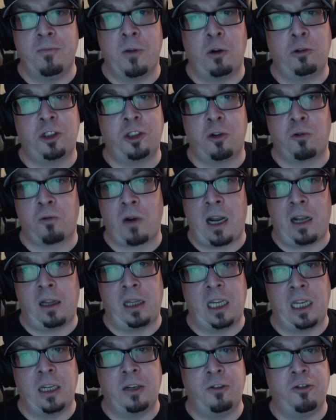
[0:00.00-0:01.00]
Mojo
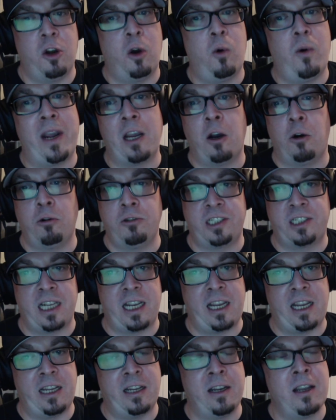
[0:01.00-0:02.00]
Rawley, No Way
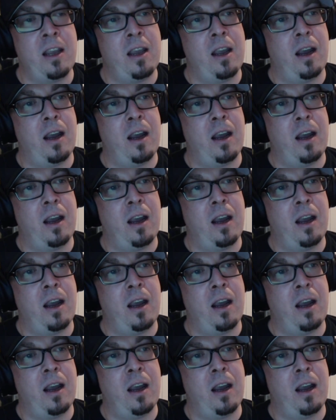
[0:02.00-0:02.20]
Jose.